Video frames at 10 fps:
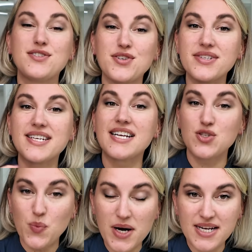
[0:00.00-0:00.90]
to attach
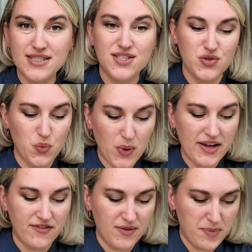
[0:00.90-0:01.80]
wires to wafer